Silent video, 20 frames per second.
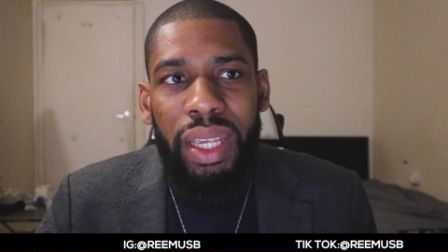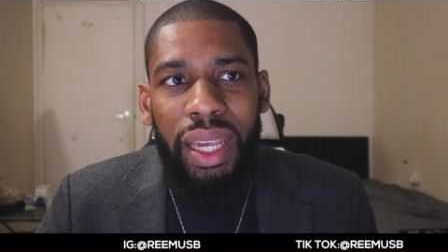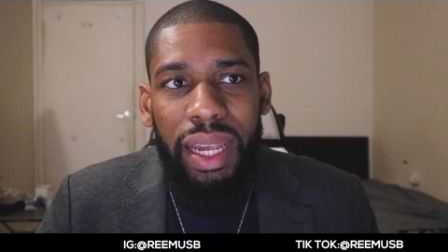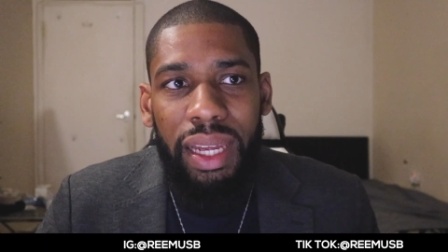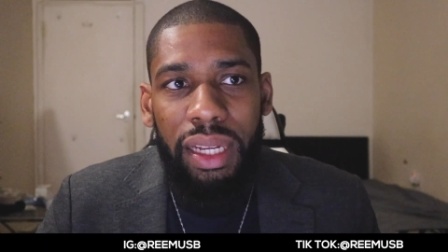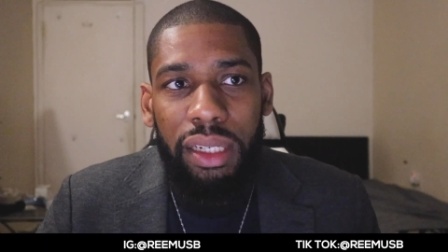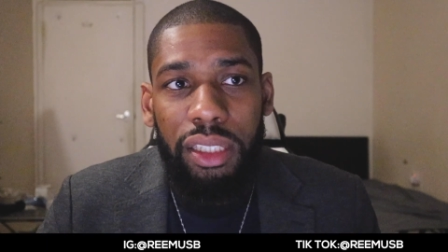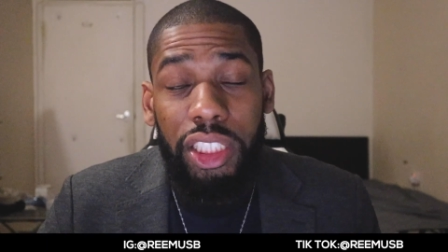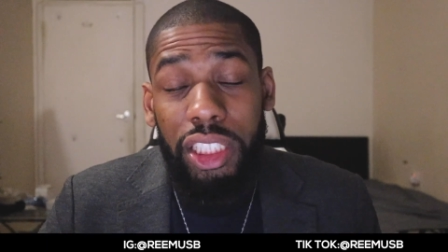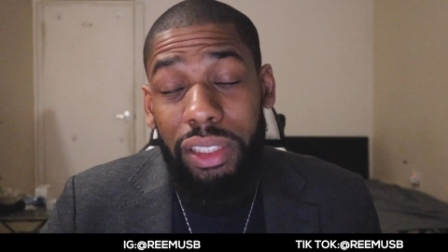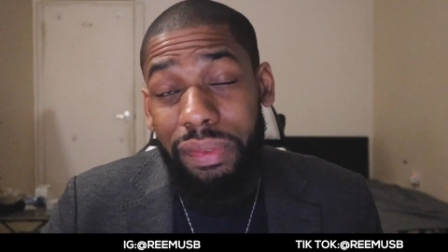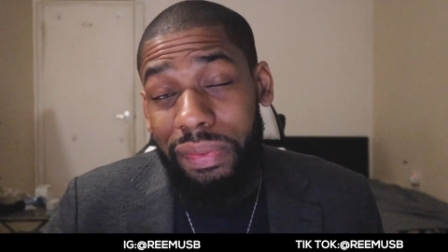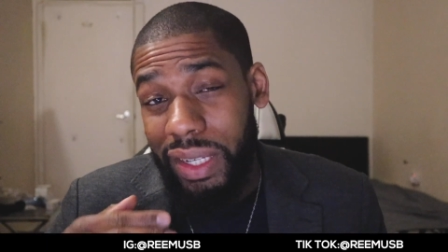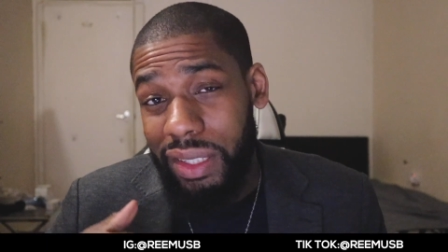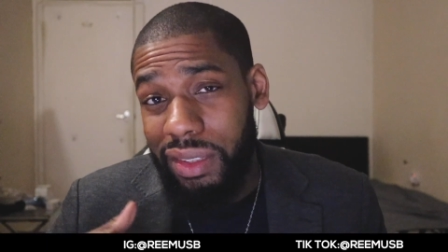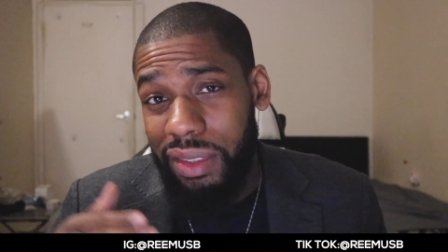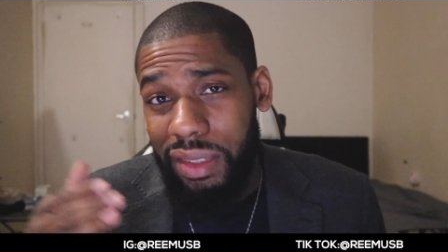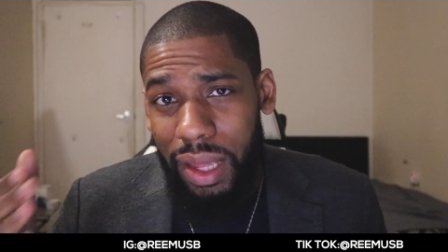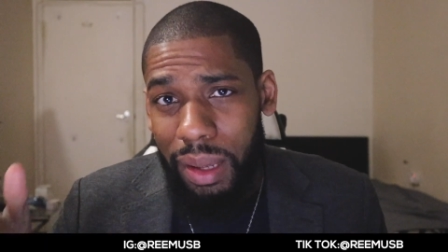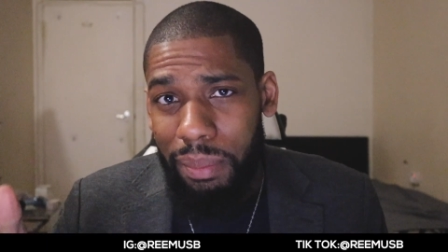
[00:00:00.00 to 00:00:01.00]
And she
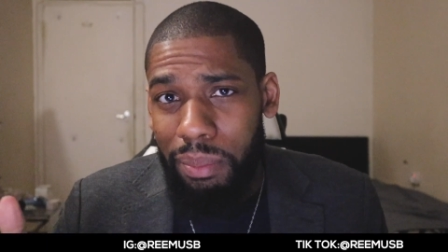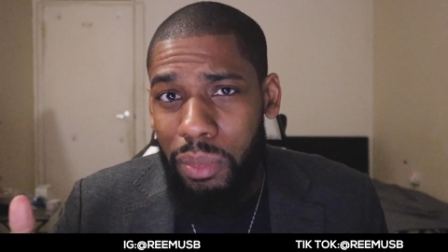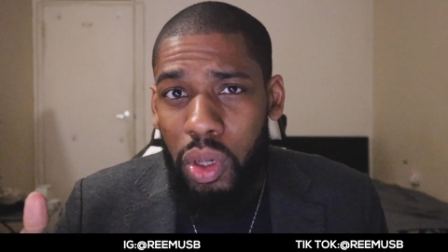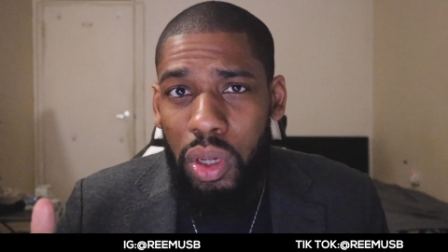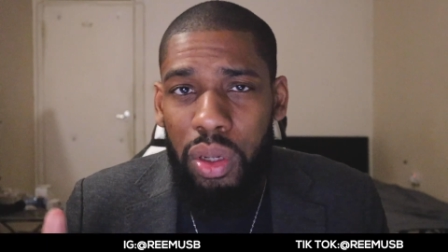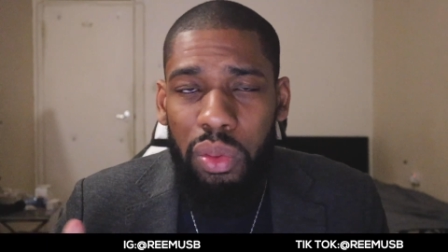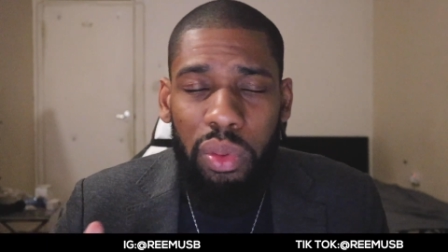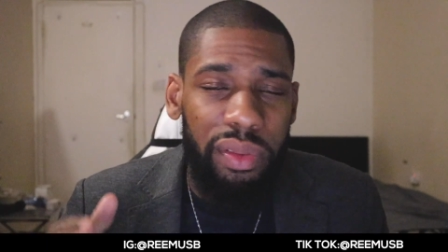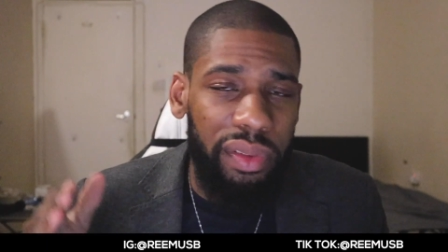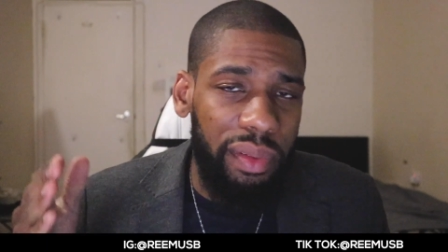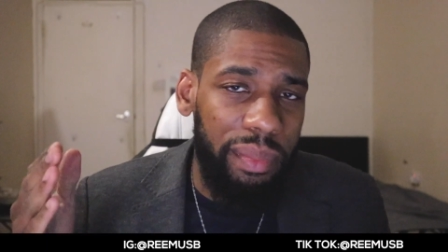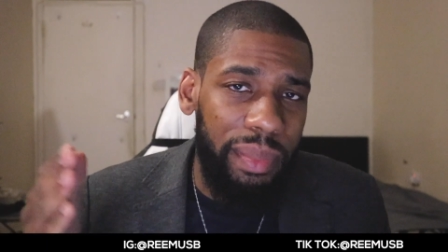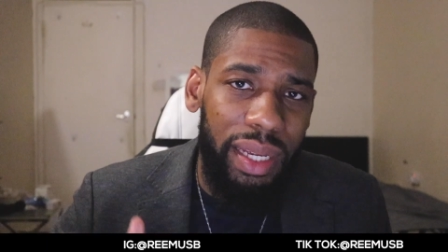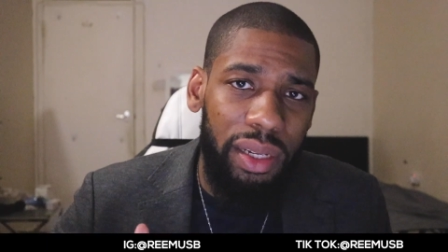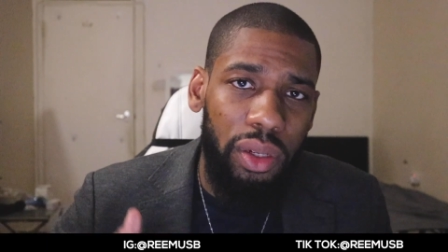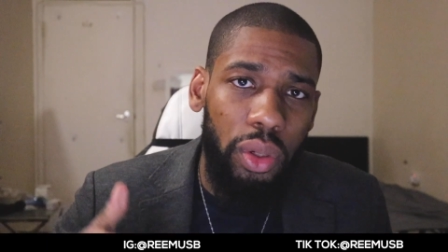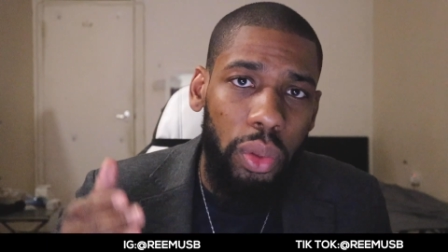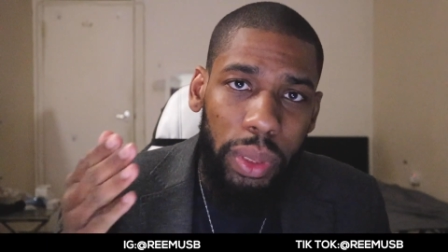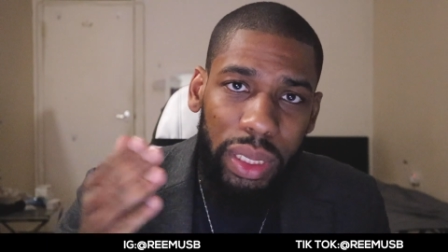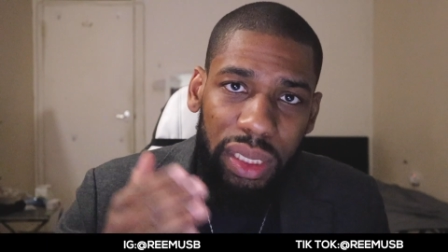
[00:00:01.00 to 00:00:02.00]
finds that more with a
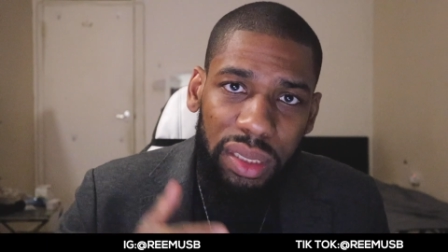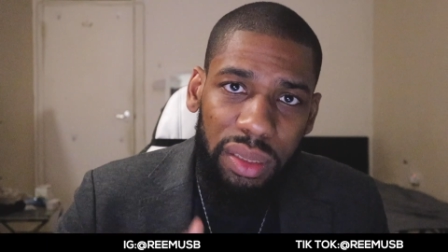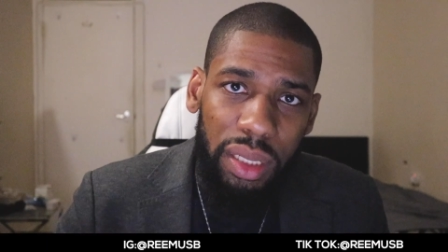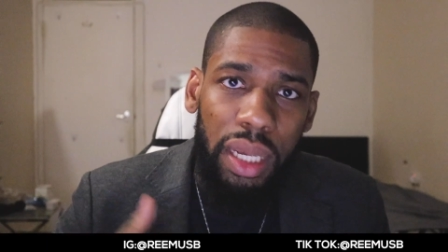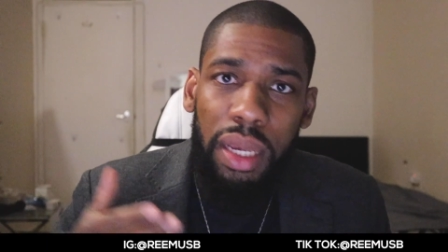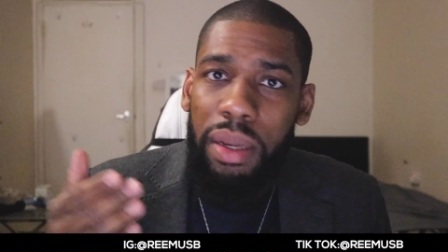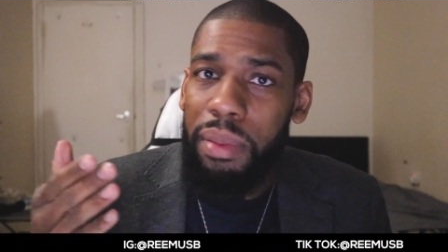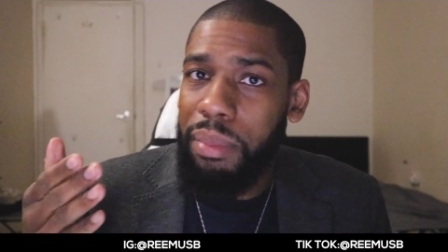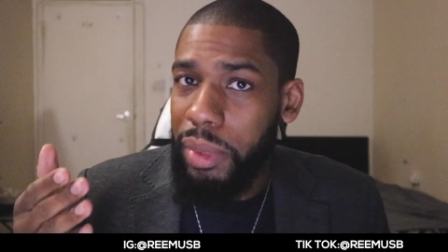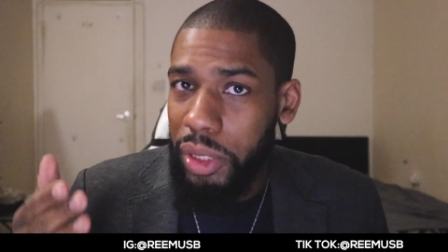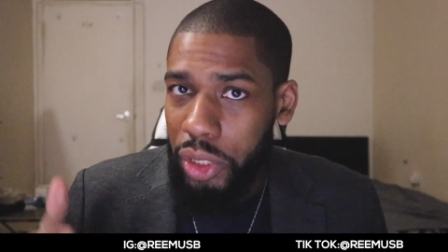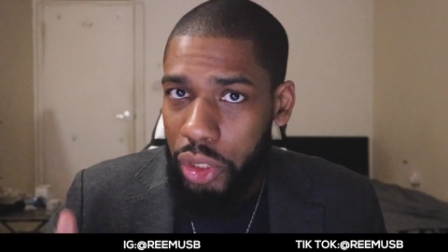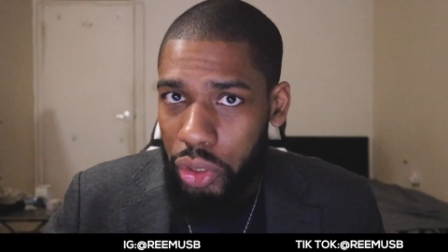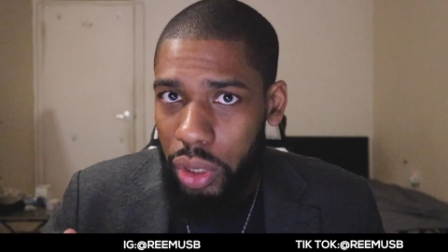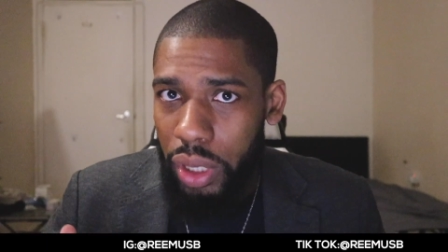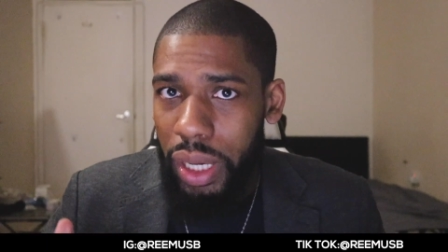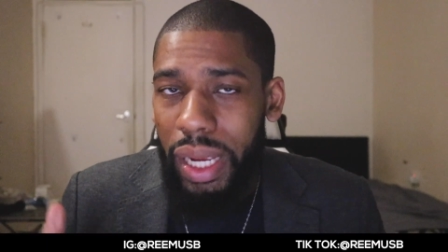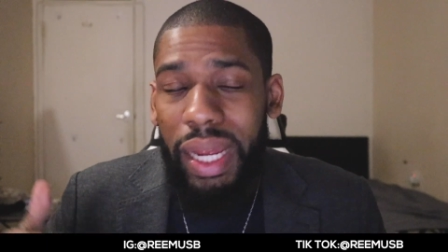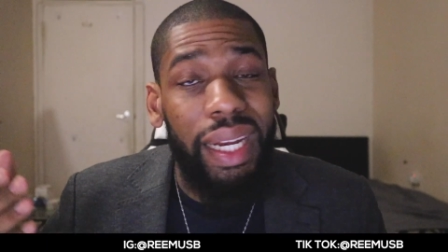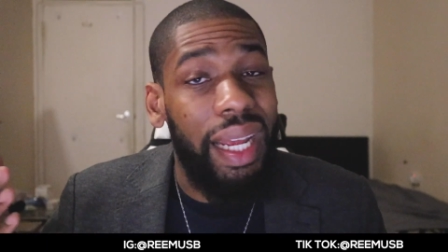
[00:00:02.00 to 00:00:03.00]
man who is
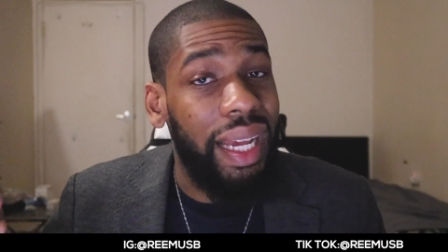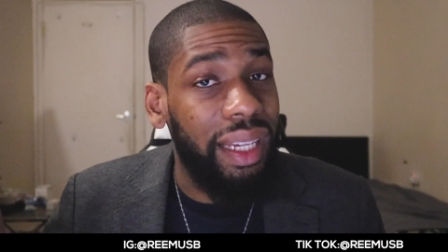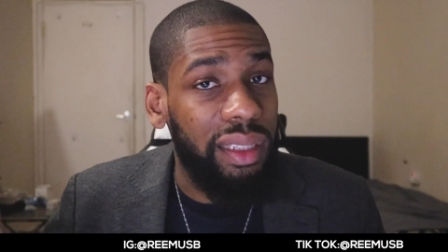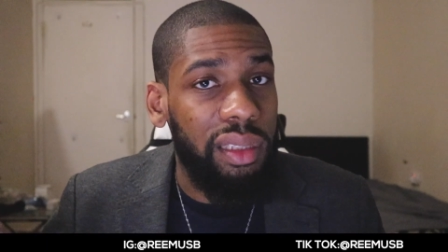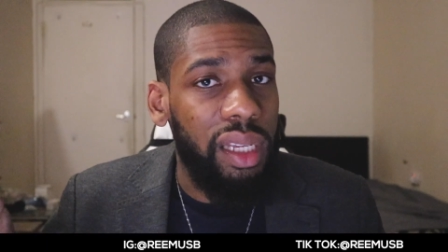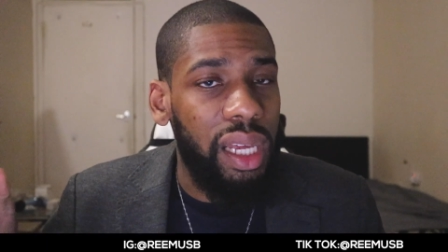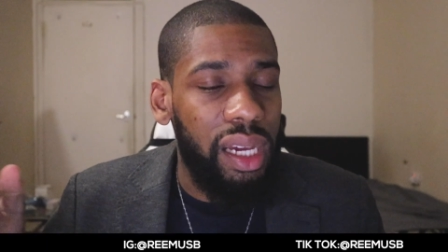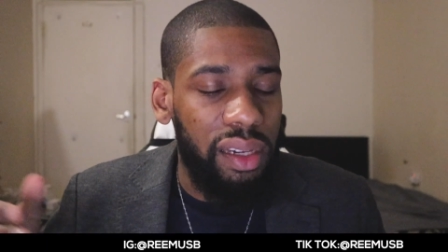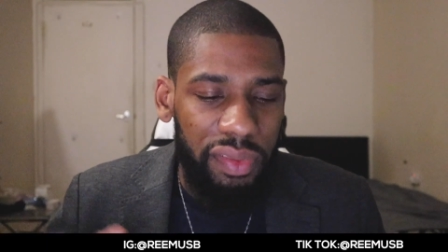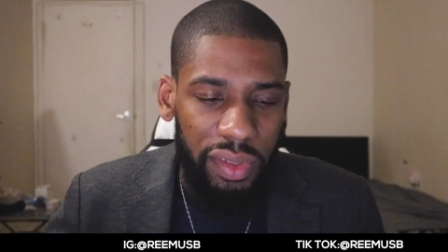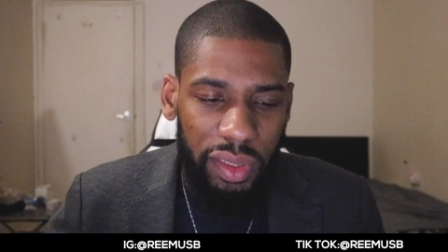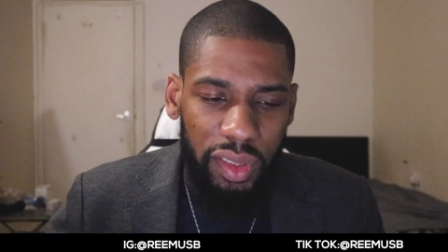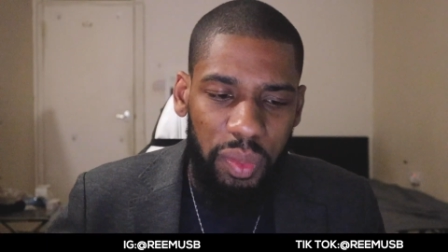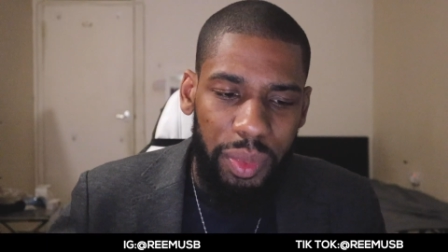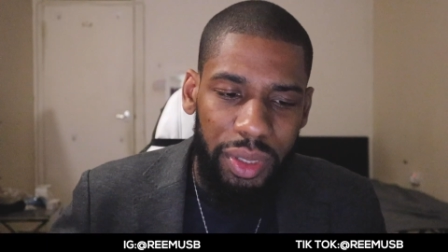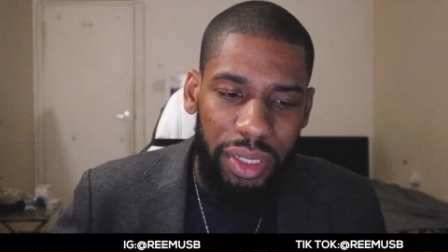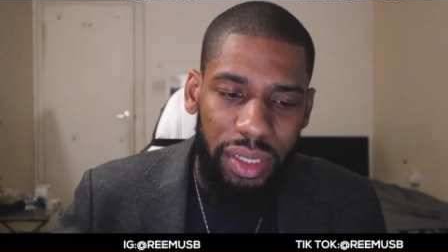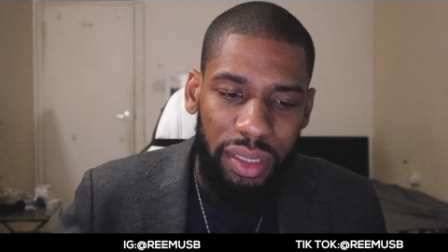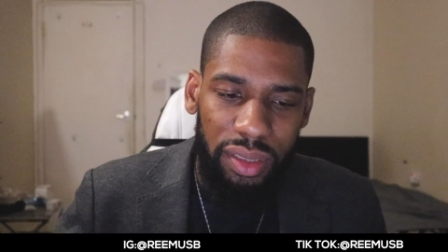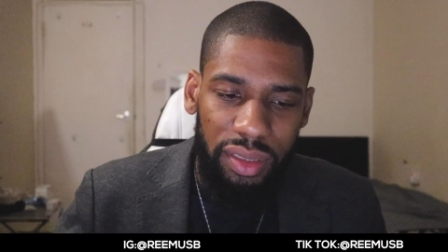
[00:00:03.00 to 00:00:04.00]
mature and has life
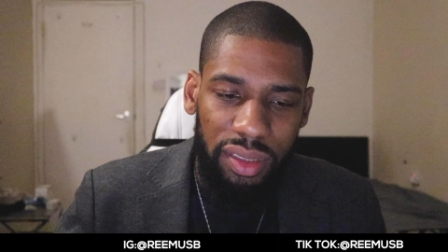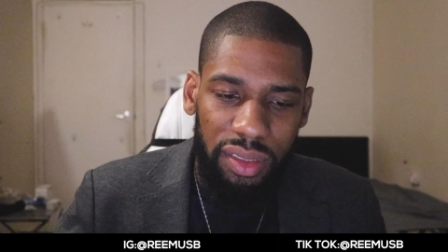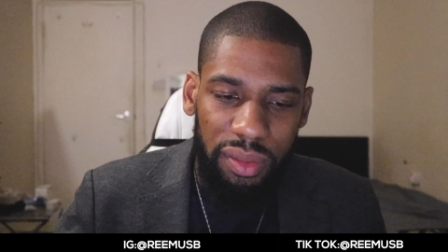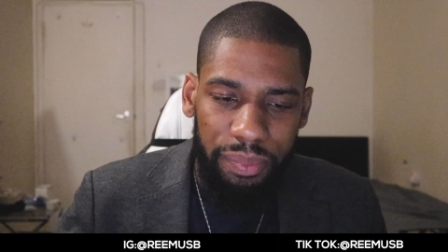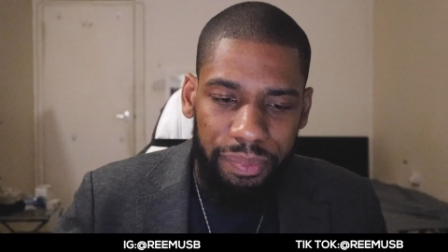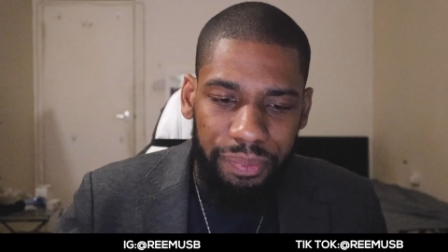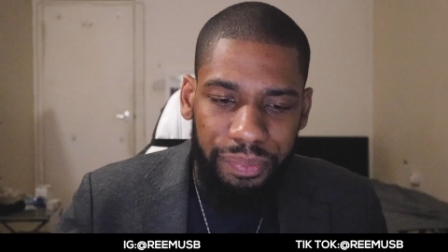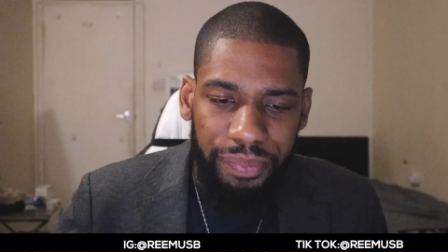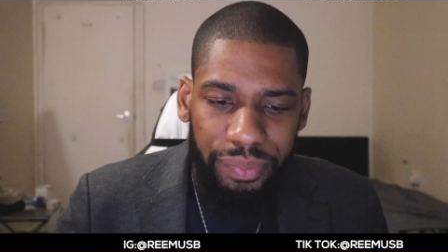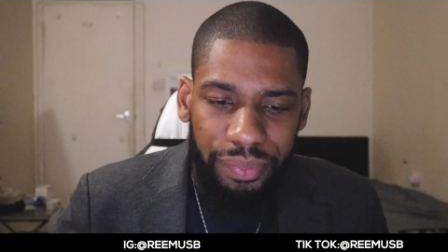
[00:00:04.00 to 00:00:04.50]
experience.